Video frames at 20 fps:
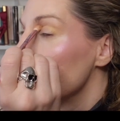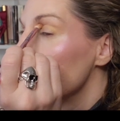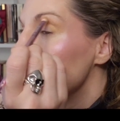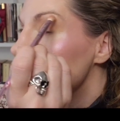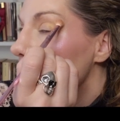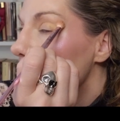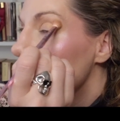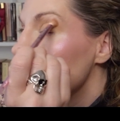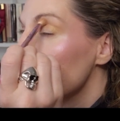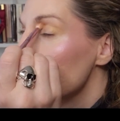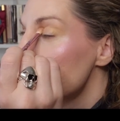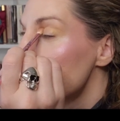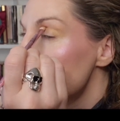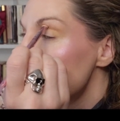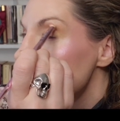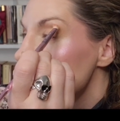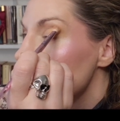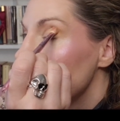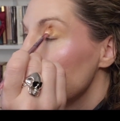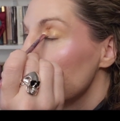I do not use
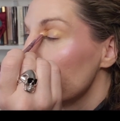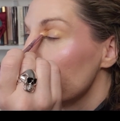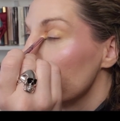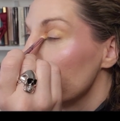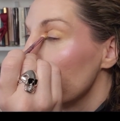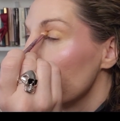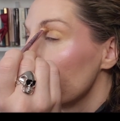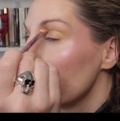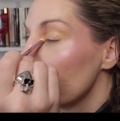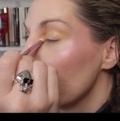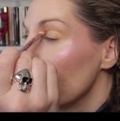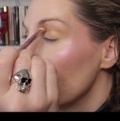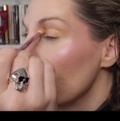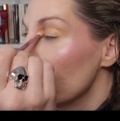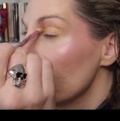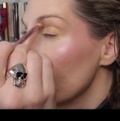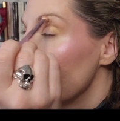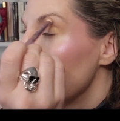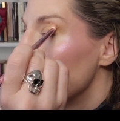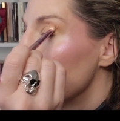this color enough.
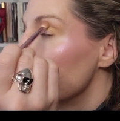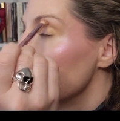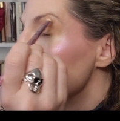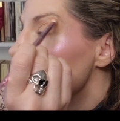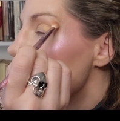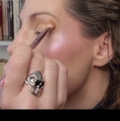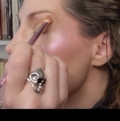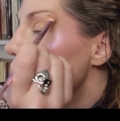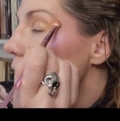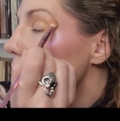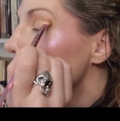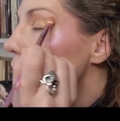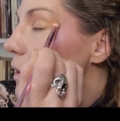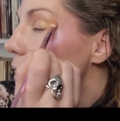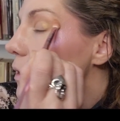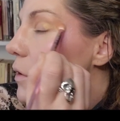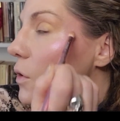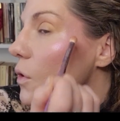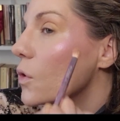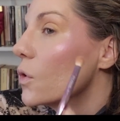Goldmine
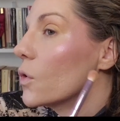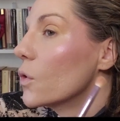MAC.